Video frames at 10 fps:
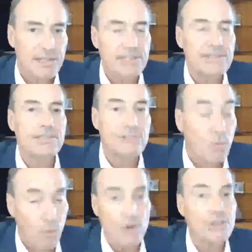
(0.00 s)
This is
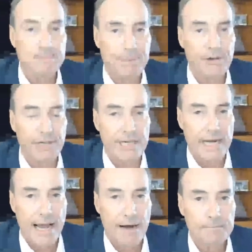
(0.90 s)
the worst period
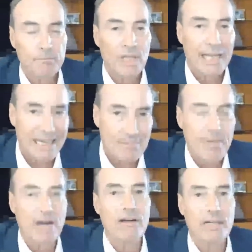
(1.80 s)
now in
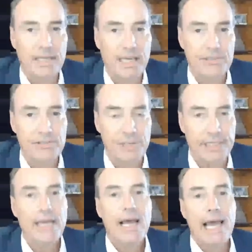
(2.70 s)
American
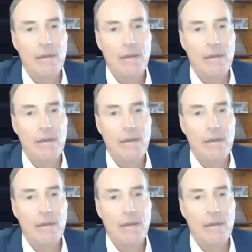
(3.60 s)
history,